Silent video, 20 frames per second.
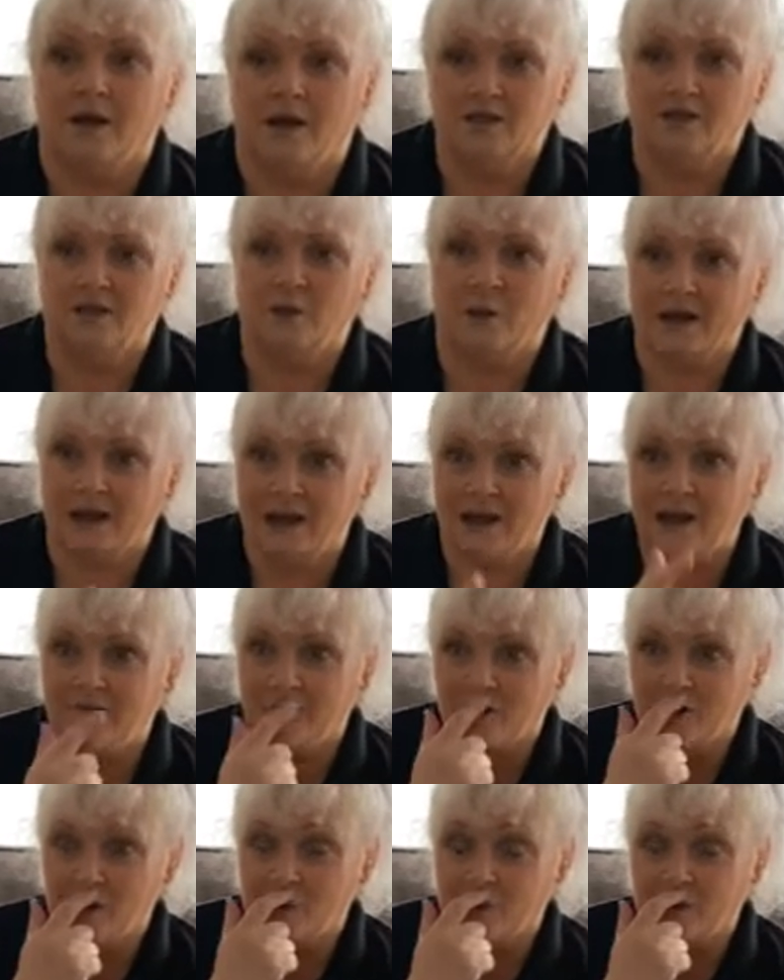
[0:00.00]
So I gave
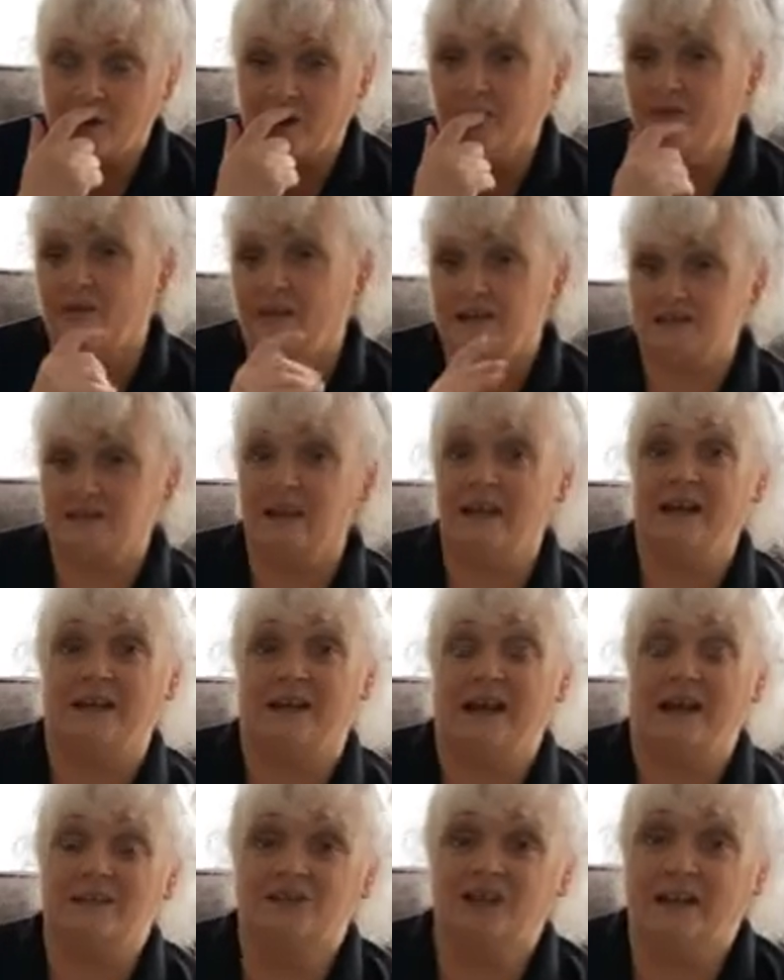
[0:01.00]
her one, and this
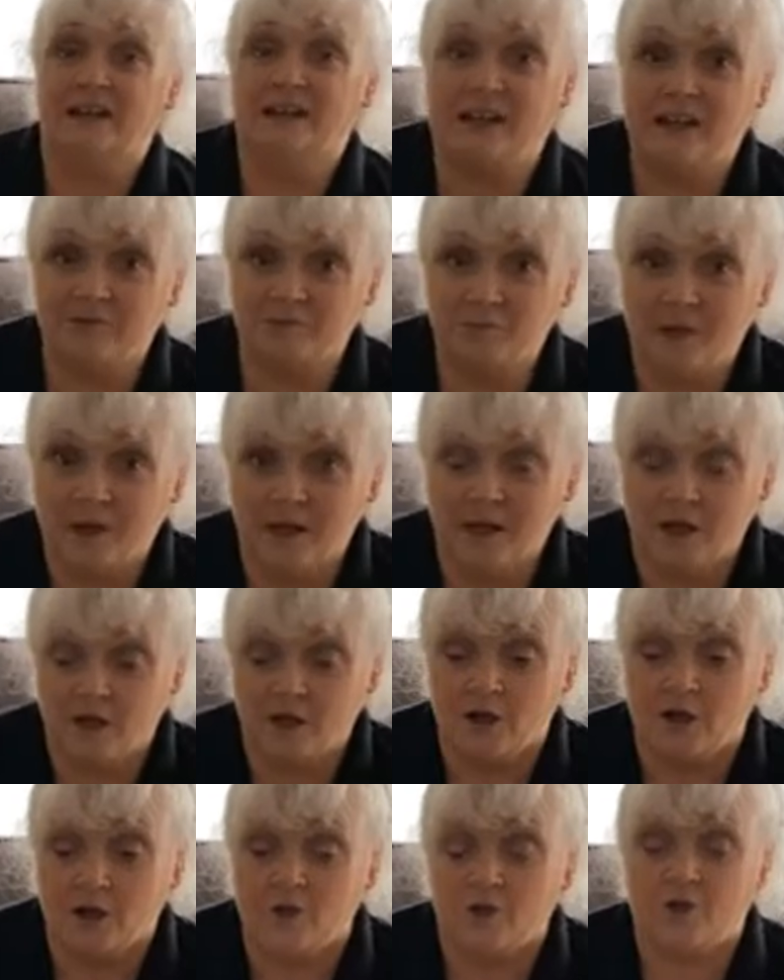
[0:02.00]
lady actually gave me
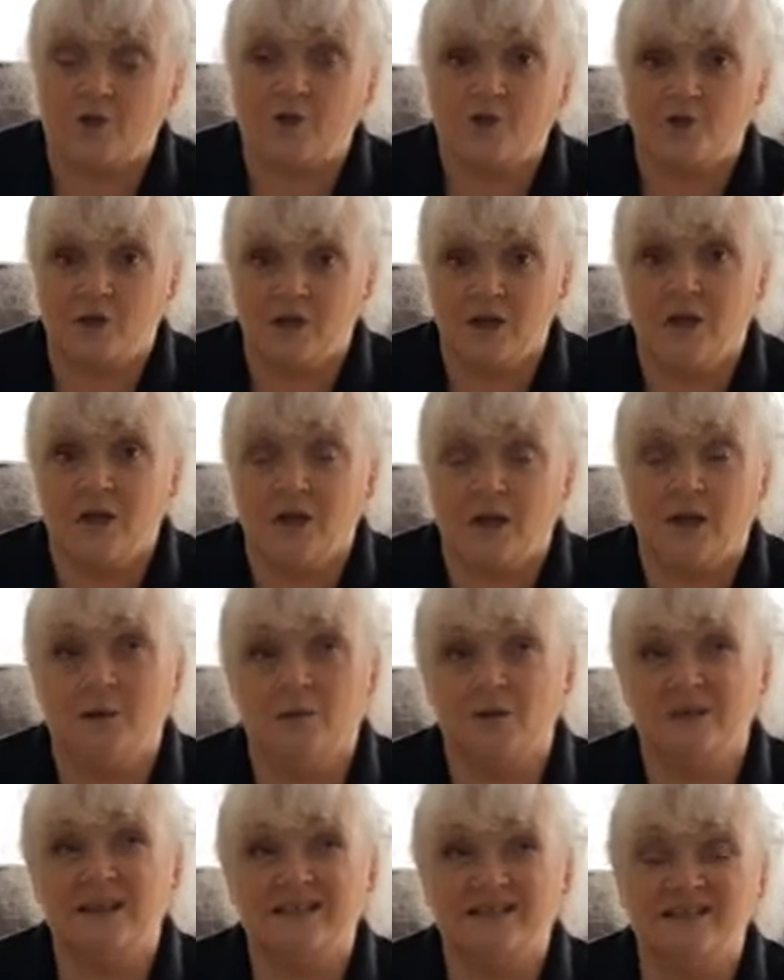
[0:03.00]

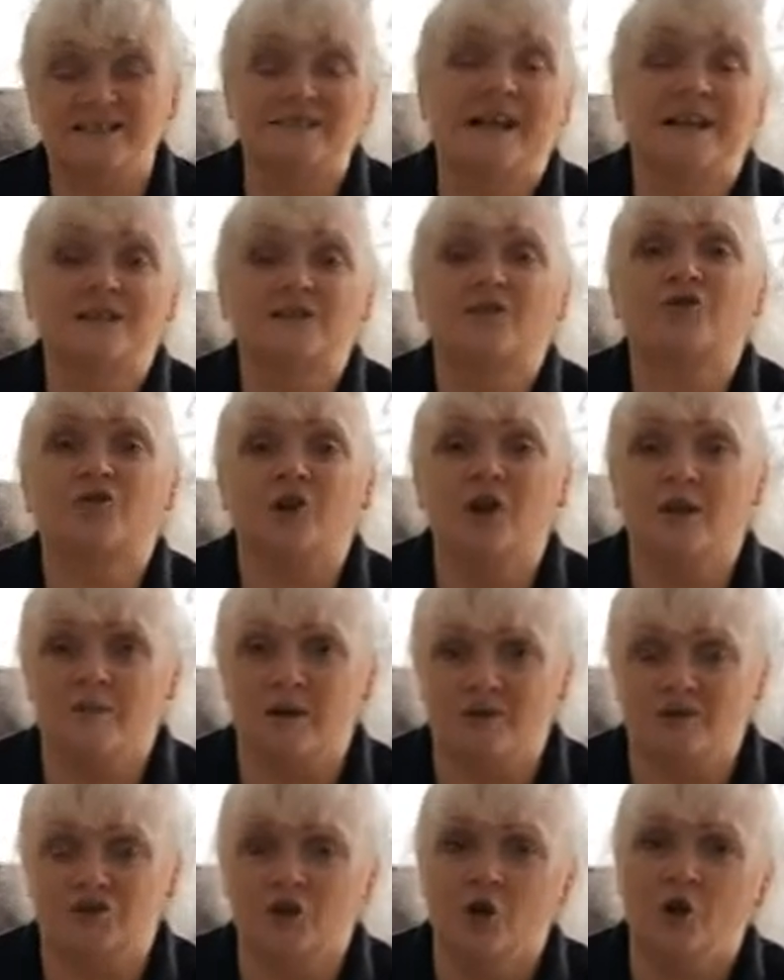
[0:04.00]
it's a set of 3
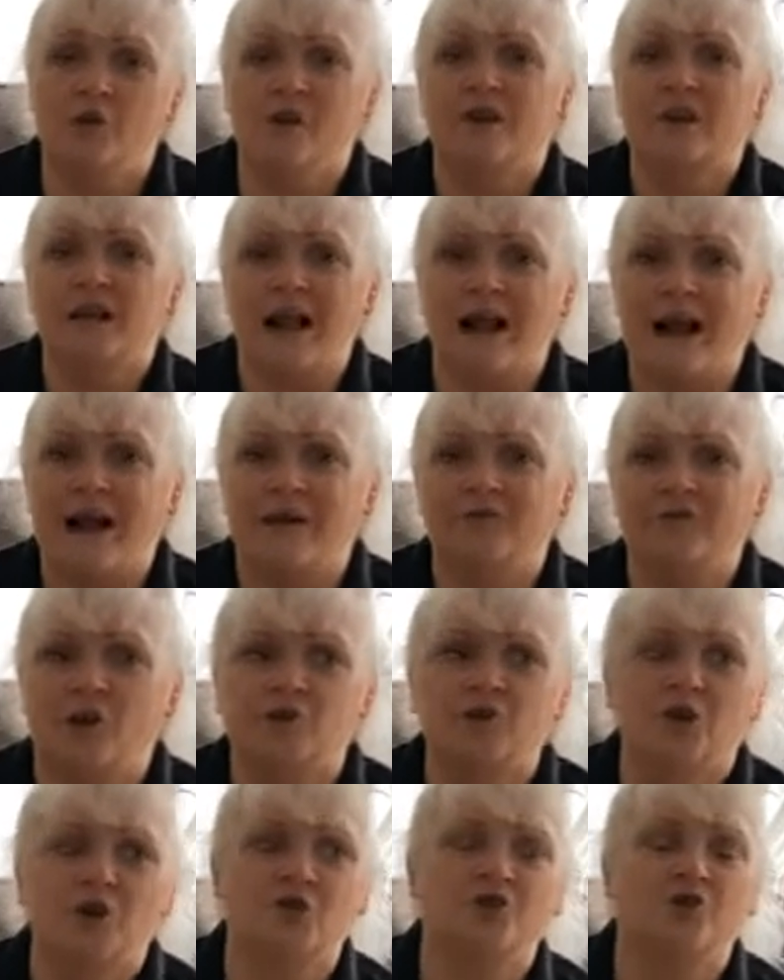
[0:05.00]
mirrors, you know, that you might have
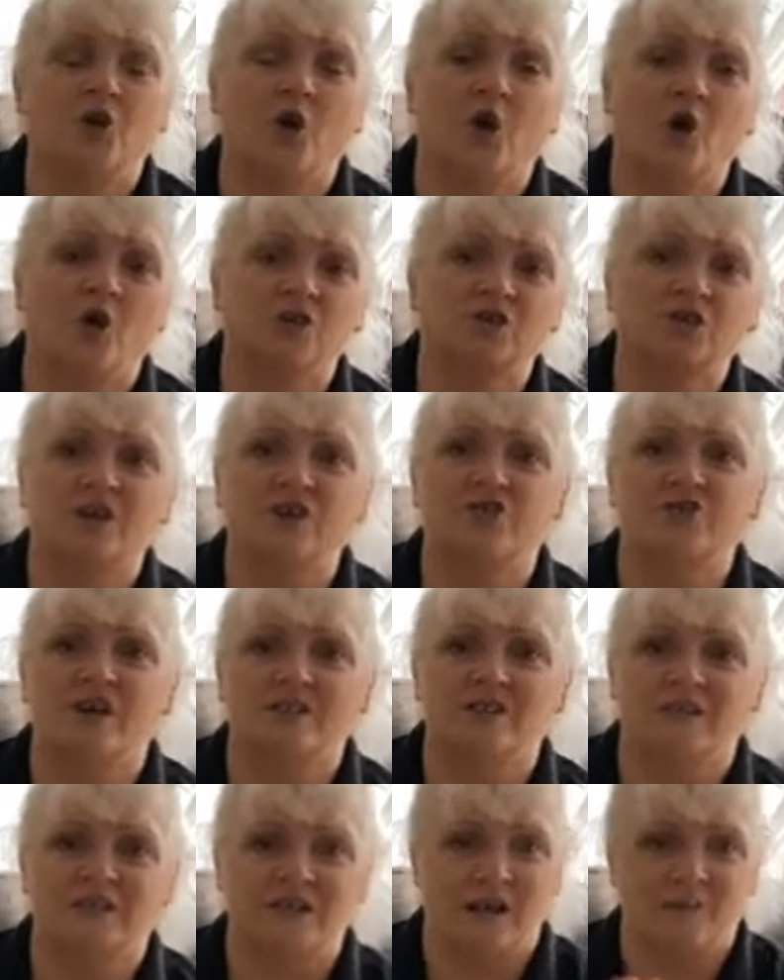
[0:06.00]
on your drawers or your
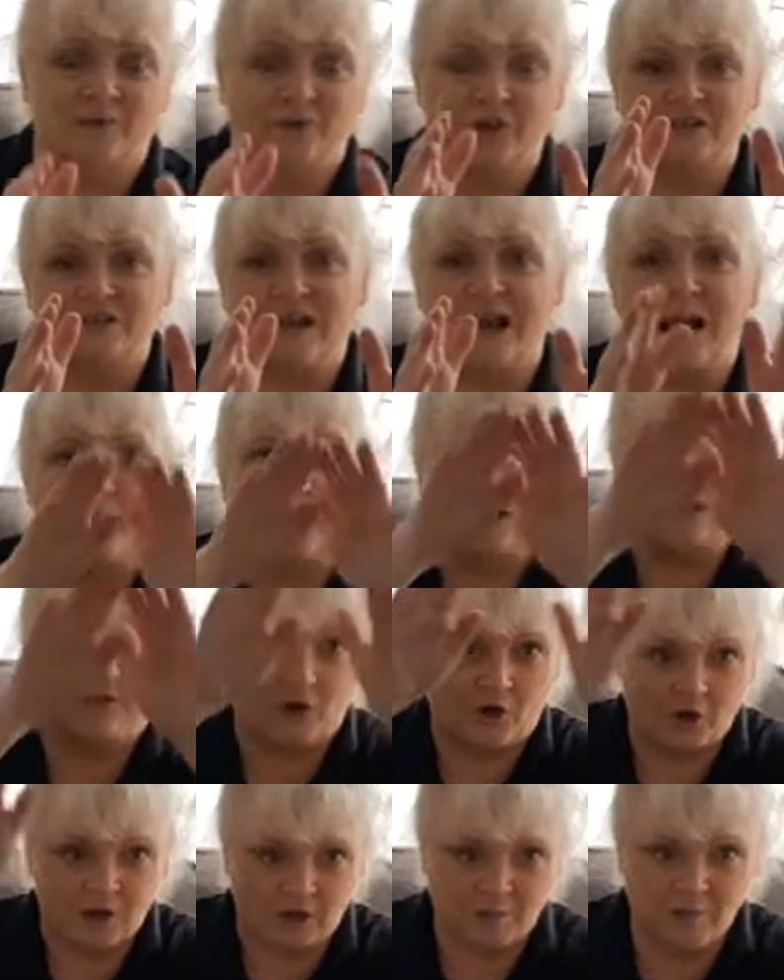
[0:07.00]
dressing table, the type where you've
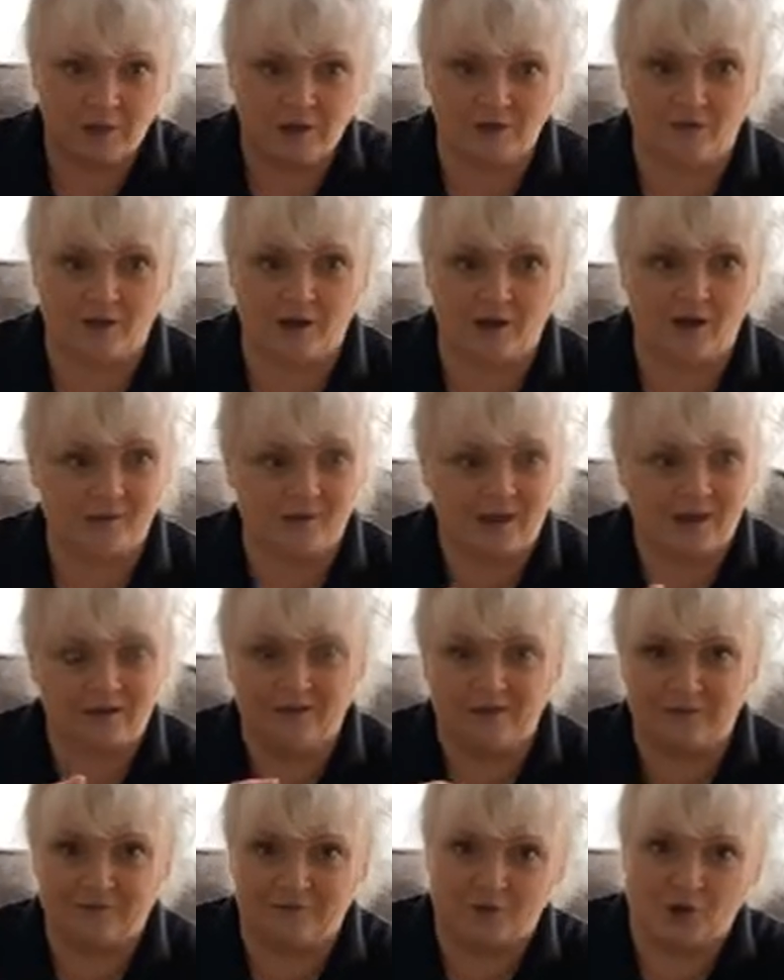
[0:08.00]
got your mirror and then
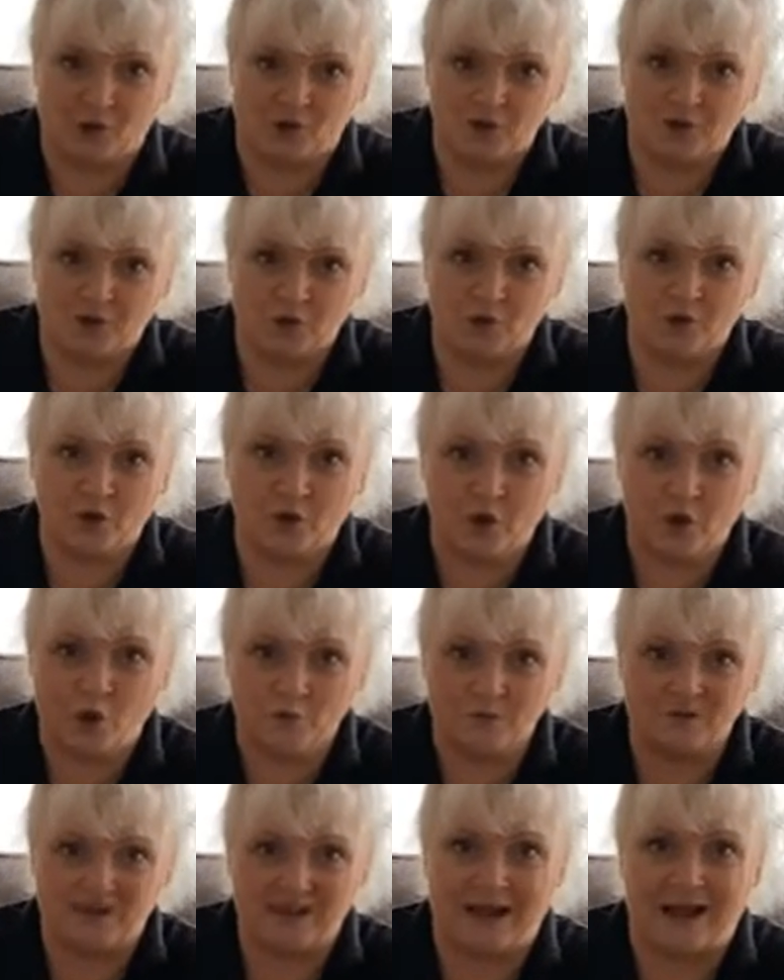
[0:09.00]
they've got 2 that
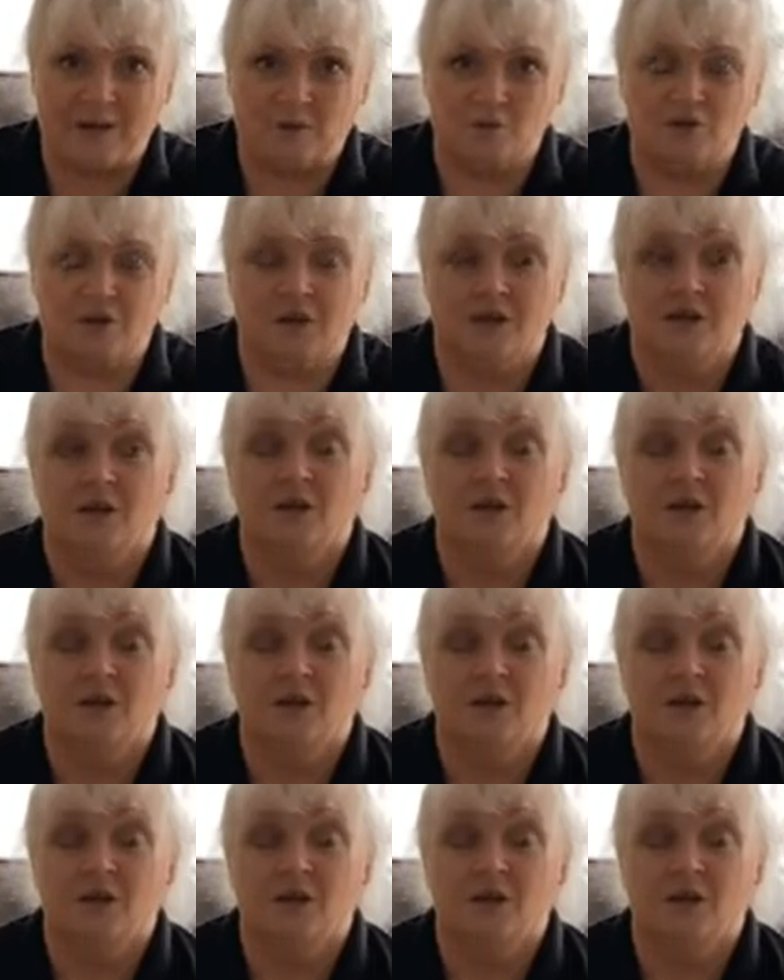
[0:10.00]
opens out.